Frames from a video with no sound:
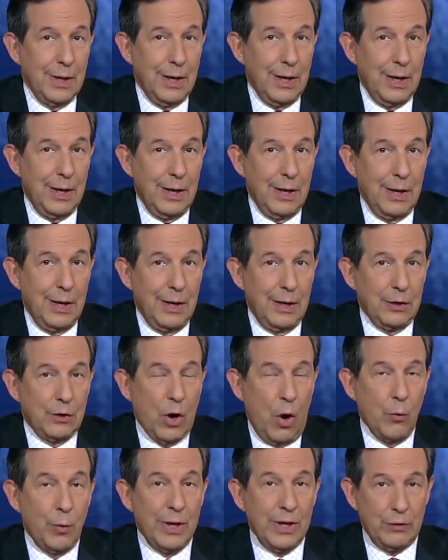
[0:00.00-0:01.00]

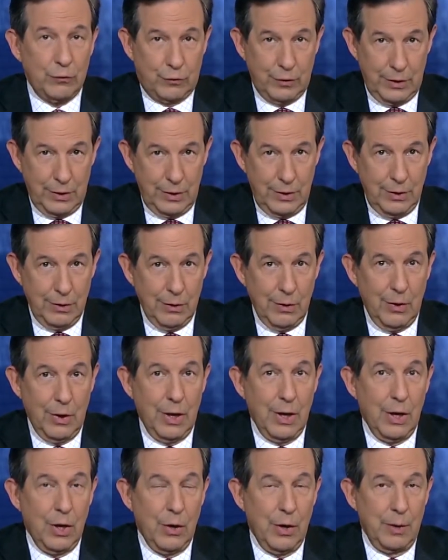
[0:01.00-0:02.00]
go easy
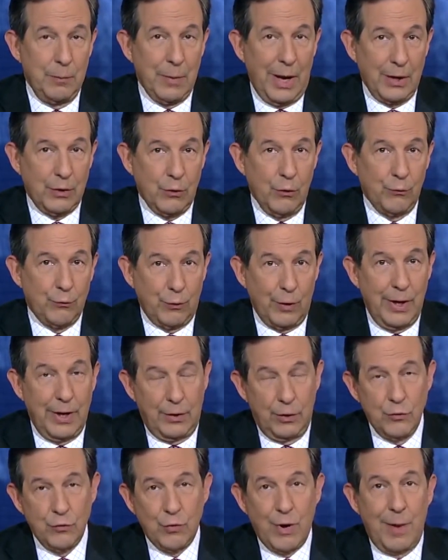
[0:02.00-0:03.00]
on Michael
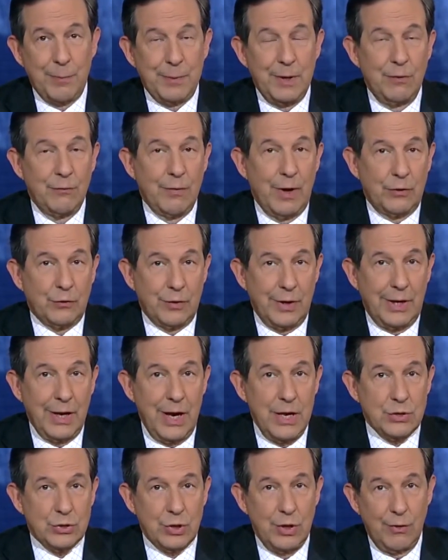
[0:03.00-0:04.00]
Flynn or drop the
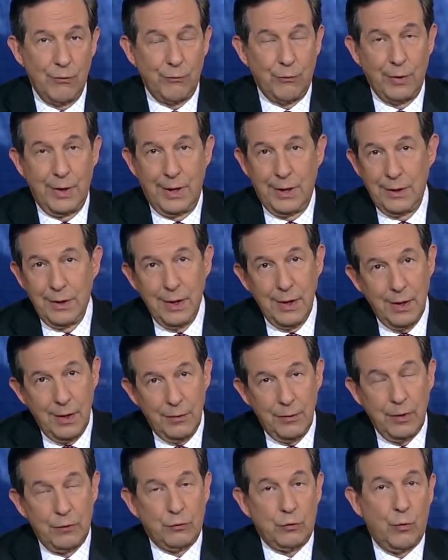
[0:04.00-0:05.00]
investigation of Flynn.
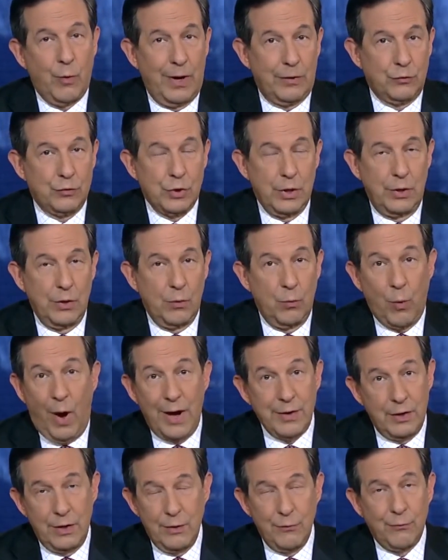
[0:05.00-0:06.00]
This question,
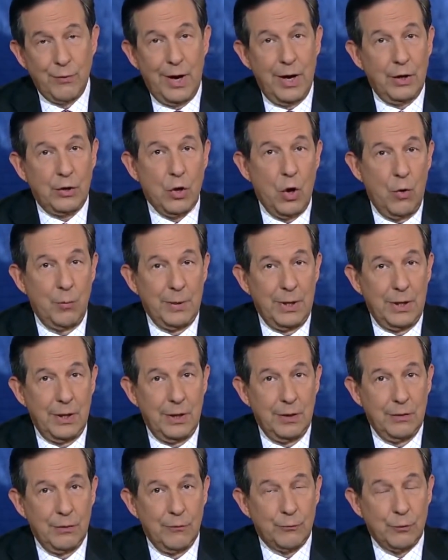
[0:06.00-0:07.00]
why did he fire
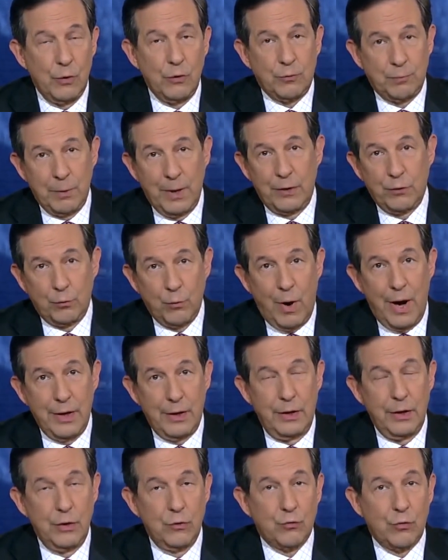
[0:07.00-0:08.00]
Comey in the first place?
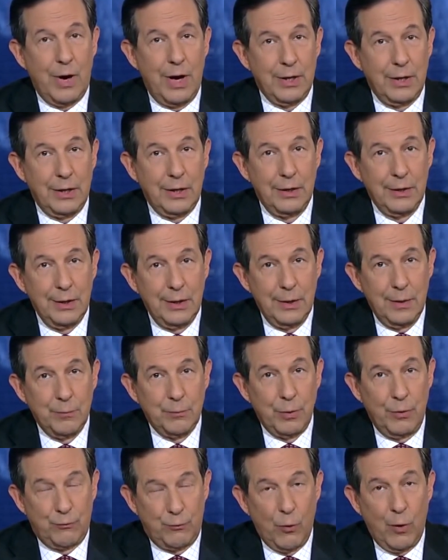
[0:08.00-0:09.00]
Why did he
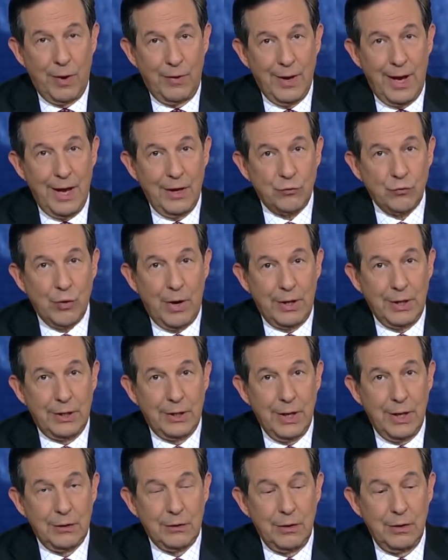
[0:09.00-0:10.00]
before that, try to
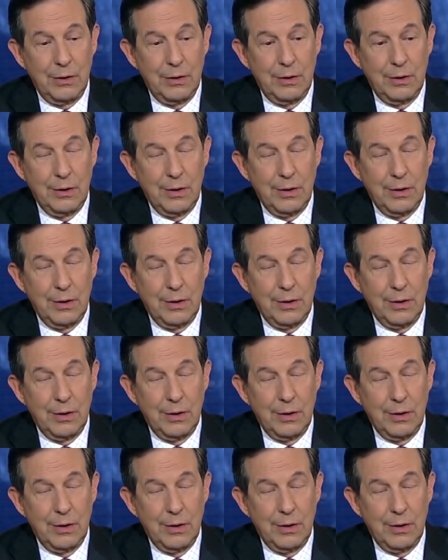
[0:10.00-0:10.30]
get